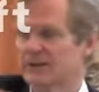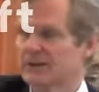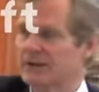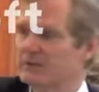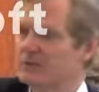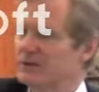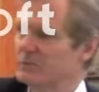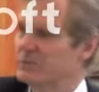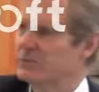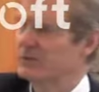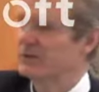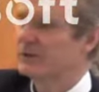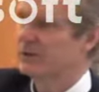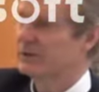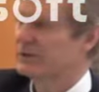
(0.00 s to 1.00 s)
in the evening
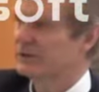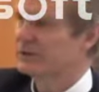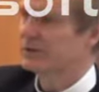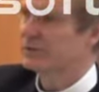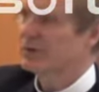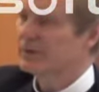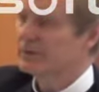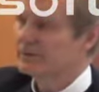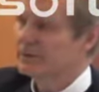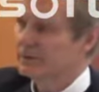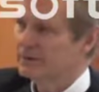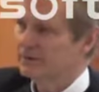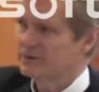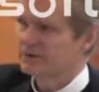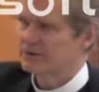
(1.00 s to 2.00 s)
breeze,
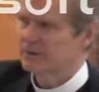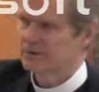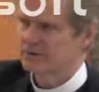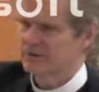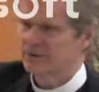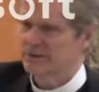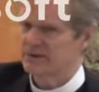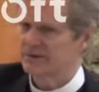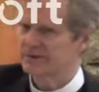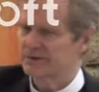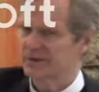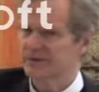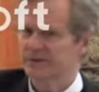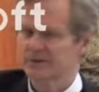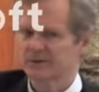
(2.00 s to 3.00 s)
wondering what's going on,
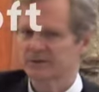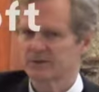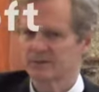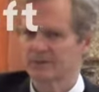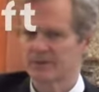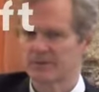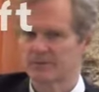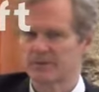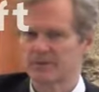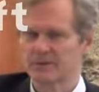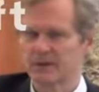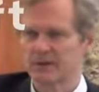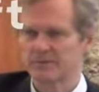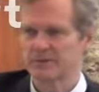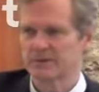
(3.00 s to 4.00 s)
sensing something may
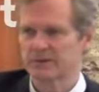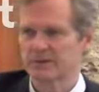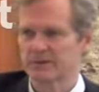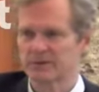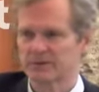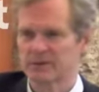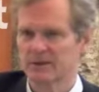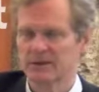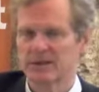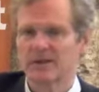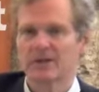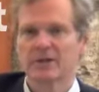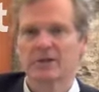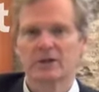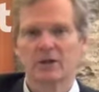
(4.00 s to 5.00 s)
not be good,
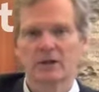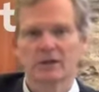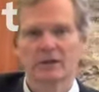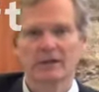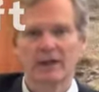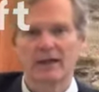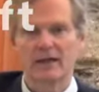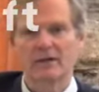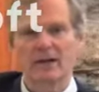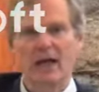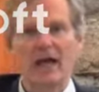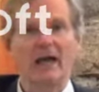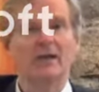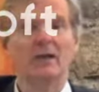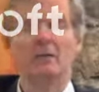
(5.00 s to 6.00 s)
calling out,
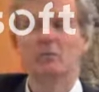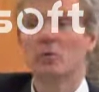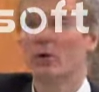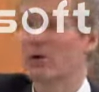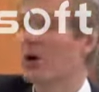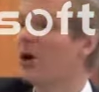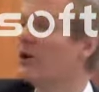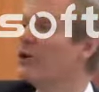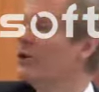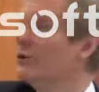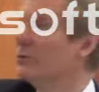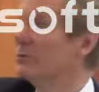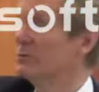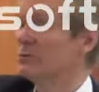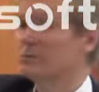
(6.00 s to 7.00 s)
"Adam, where are
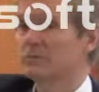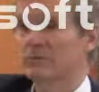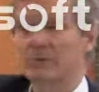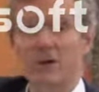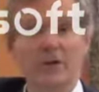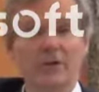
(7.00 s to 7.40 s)
you? Where